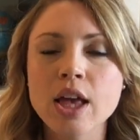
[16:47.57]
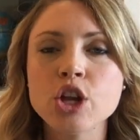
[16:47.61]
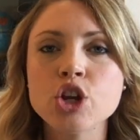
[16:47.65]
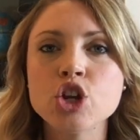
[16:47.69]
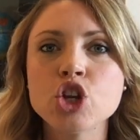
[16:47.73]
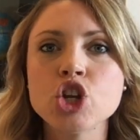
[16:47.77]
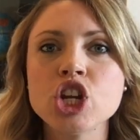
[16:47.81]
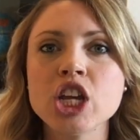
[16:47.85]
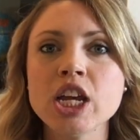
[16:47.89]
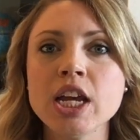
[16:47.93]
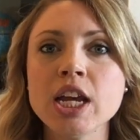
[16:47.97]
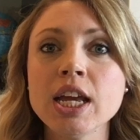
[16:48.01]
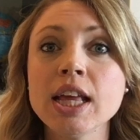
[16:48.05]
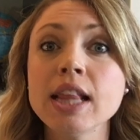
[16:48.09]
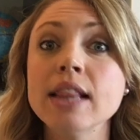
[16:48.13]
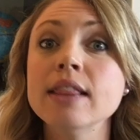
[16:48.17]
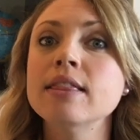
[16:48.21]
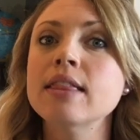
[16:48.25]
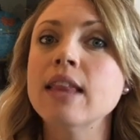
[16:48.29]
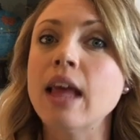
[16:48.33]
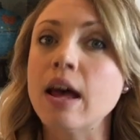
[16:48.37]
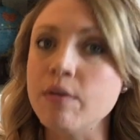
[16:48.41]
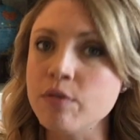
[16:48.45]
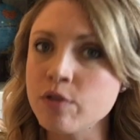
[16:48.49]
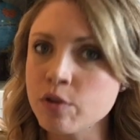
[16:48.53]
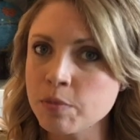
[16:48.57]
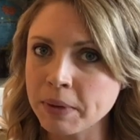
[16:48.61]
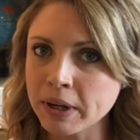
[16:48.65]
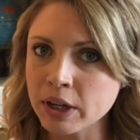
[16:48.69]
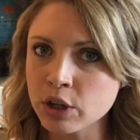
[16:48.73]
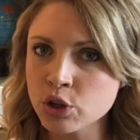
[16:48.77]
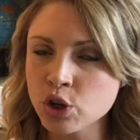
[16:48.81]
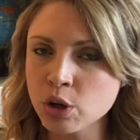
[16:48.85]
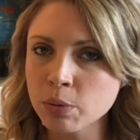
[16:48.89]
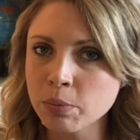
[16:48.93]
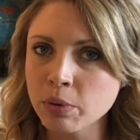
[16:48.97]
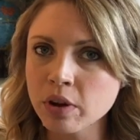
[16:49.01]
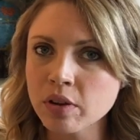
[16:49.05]
she loves
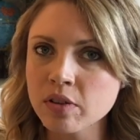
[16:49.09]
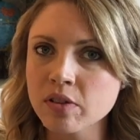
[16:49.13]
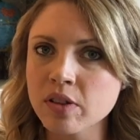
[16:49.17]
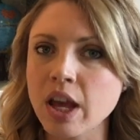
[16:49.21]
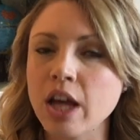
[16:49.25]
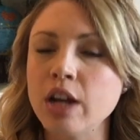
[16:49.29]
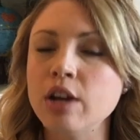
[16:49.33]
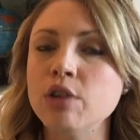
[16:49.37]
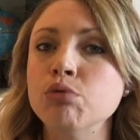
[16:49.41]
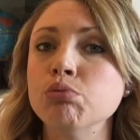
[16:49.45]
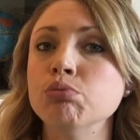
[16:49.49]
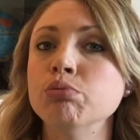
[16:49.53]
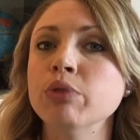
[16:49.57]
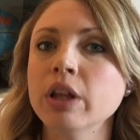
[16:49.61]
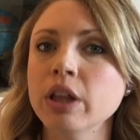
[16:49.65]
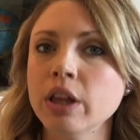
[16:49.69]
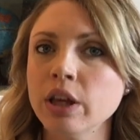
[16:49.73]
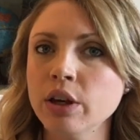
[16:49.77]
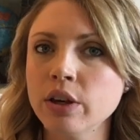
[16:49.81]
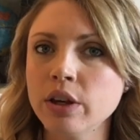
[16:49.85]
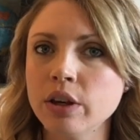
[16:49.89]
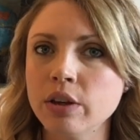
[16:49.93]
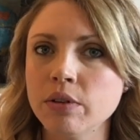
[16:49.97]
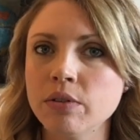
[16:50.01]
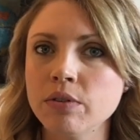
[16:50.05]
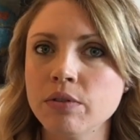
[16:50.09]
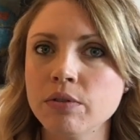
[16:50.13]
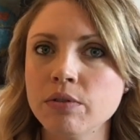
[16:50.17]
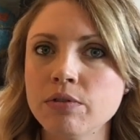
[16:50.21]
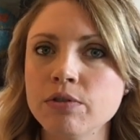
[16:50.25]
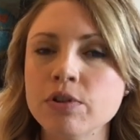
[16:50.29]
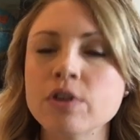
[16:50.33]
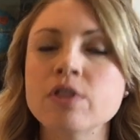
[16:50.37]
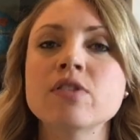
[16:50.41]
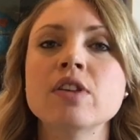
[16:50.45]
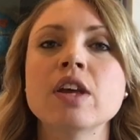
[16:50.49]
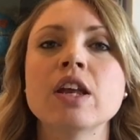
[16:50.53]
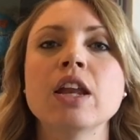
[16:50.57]
picture books and is really good
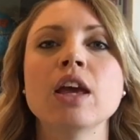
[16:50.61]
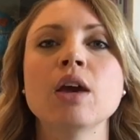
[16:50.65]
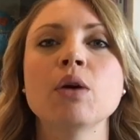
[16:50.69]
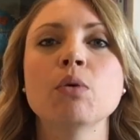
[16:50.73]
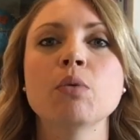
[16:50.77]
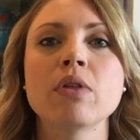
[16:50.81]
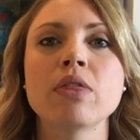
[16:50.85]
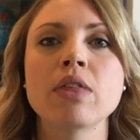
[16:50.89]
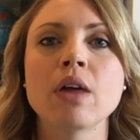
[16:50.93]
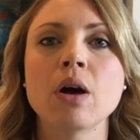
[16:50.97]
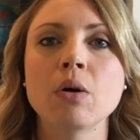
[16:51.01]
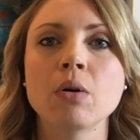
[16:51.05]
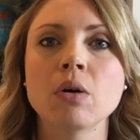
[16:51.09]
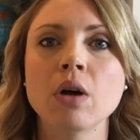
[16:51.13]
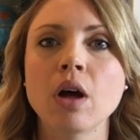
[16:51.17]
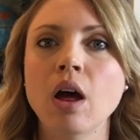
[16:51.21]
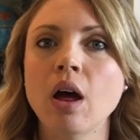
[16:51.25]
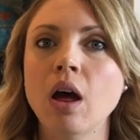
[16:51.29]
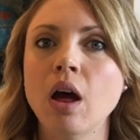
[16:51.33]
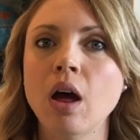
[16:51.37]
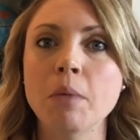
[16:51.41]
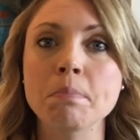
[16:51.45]
for sitting without,